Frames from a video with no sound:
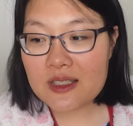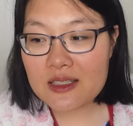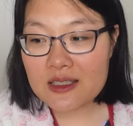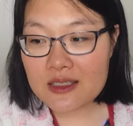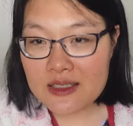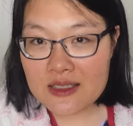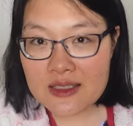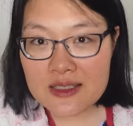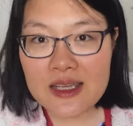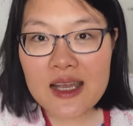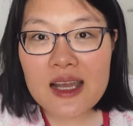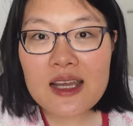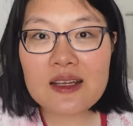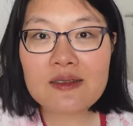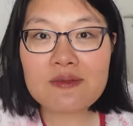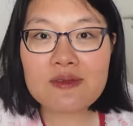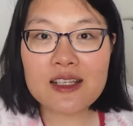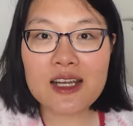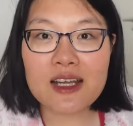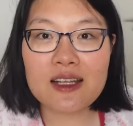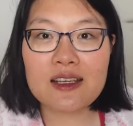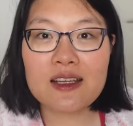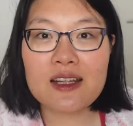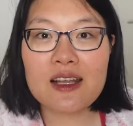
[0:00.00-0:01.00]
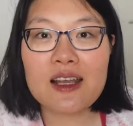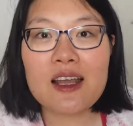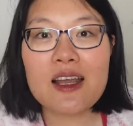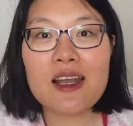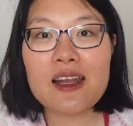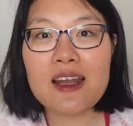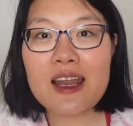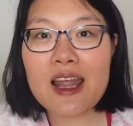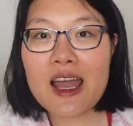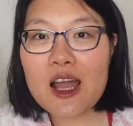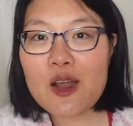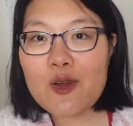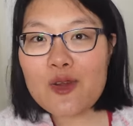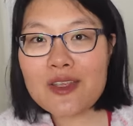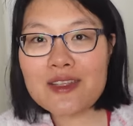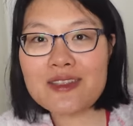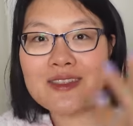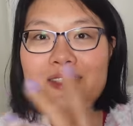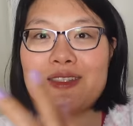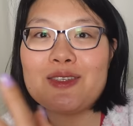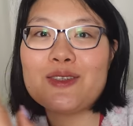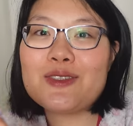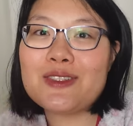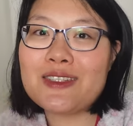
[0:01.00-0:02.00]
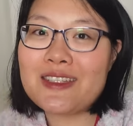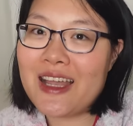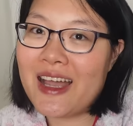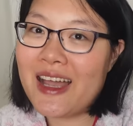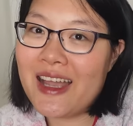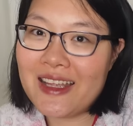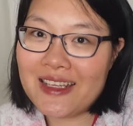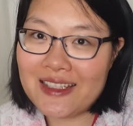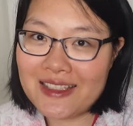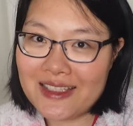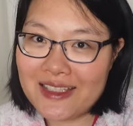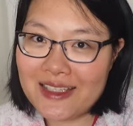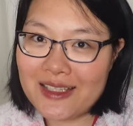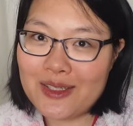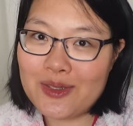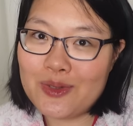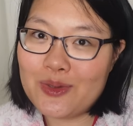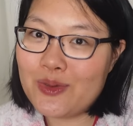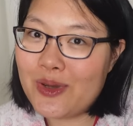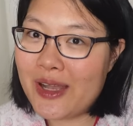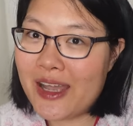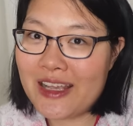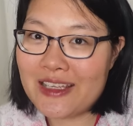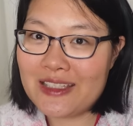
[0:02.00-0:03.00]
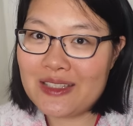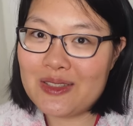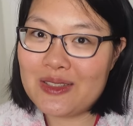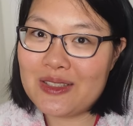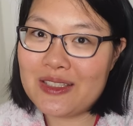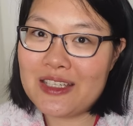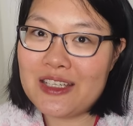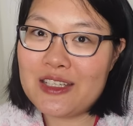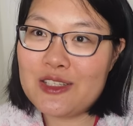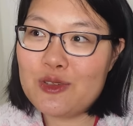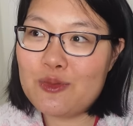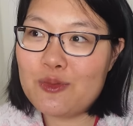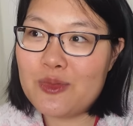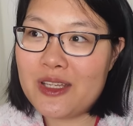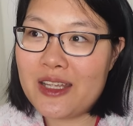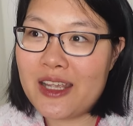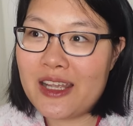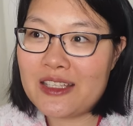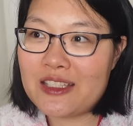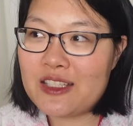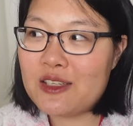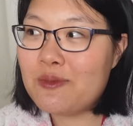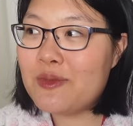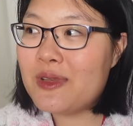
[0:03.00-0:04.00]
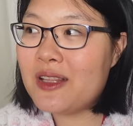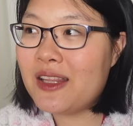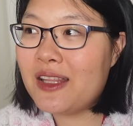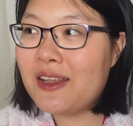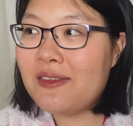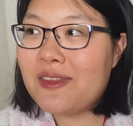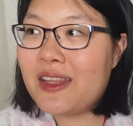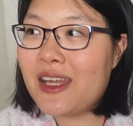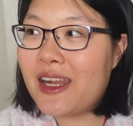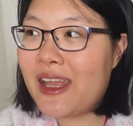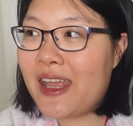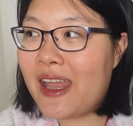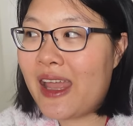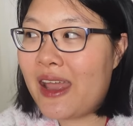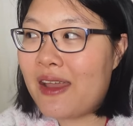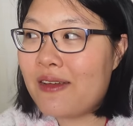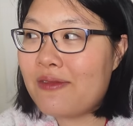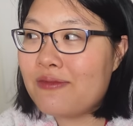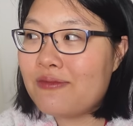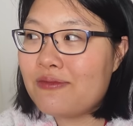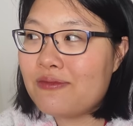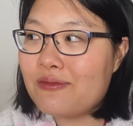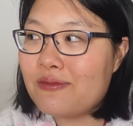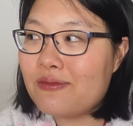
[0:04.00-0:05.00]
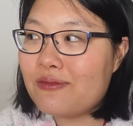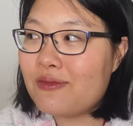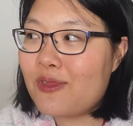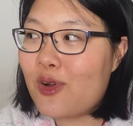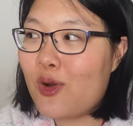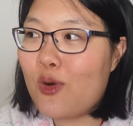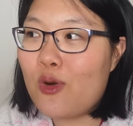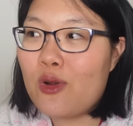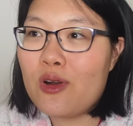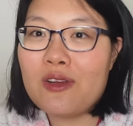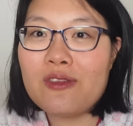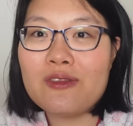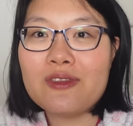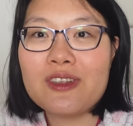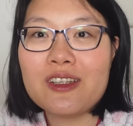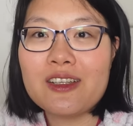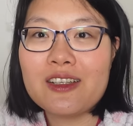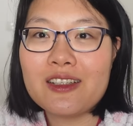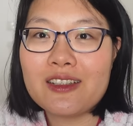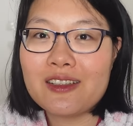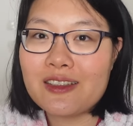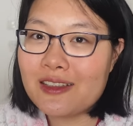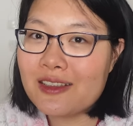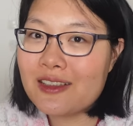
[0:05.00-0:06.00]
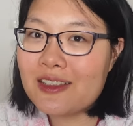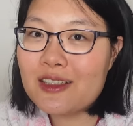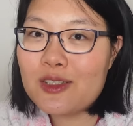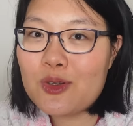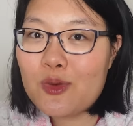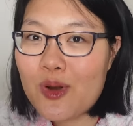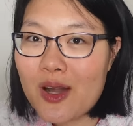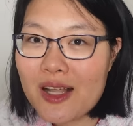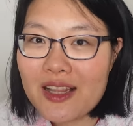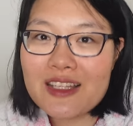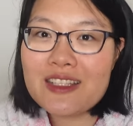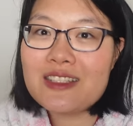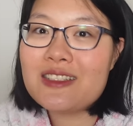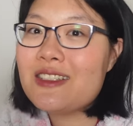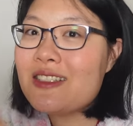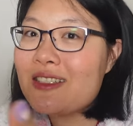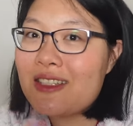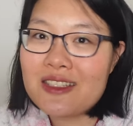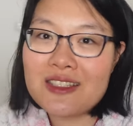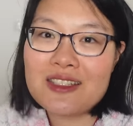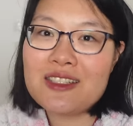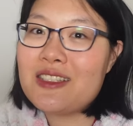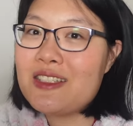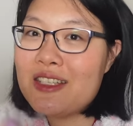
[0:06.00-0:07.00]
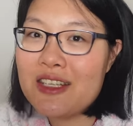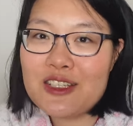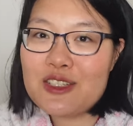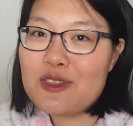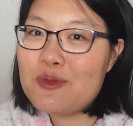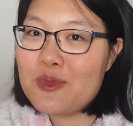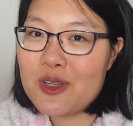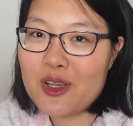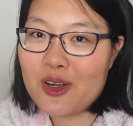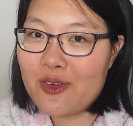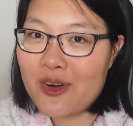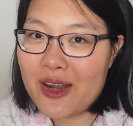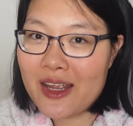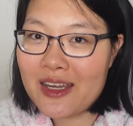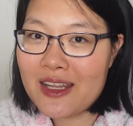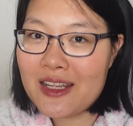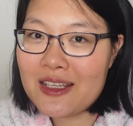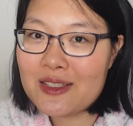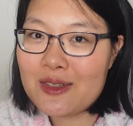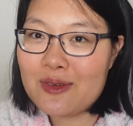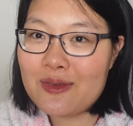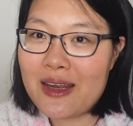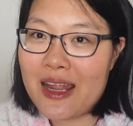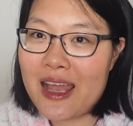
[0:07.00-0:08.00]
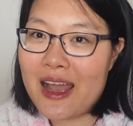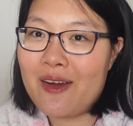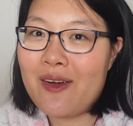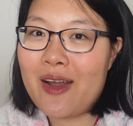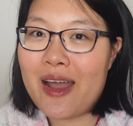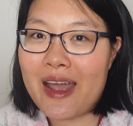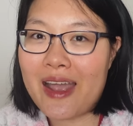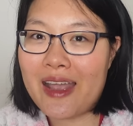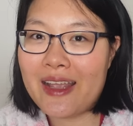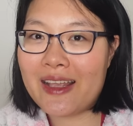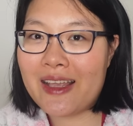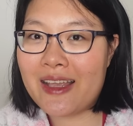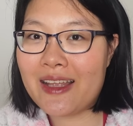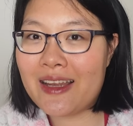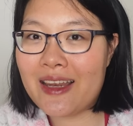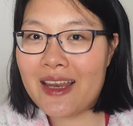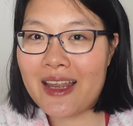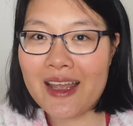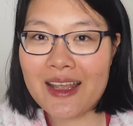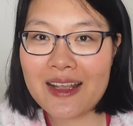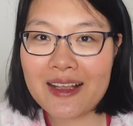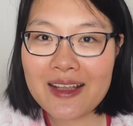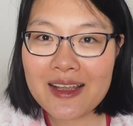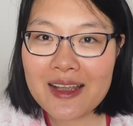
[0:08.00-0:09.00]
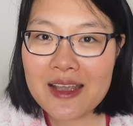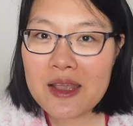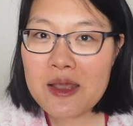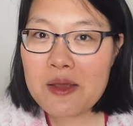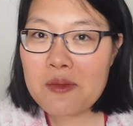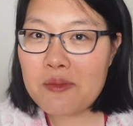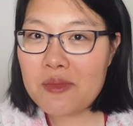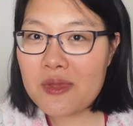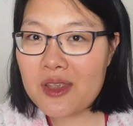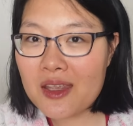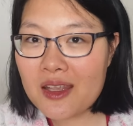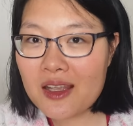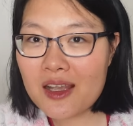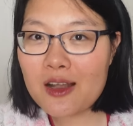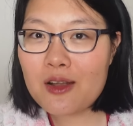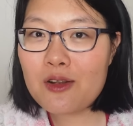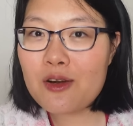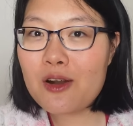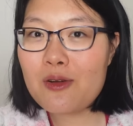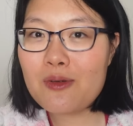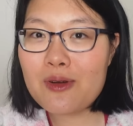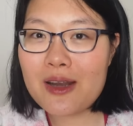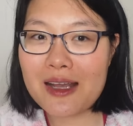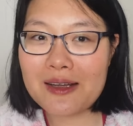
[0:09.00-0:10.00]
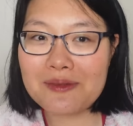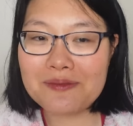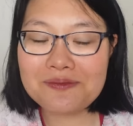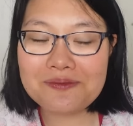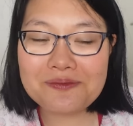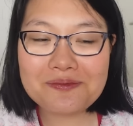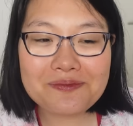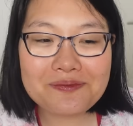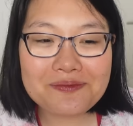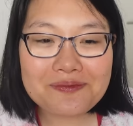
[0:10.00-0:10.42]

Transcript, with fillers: she's kind of done. Now it's the society who has to teach me. And she believed that I have all of the good quality that she teach me already. So now I can like being a grown up.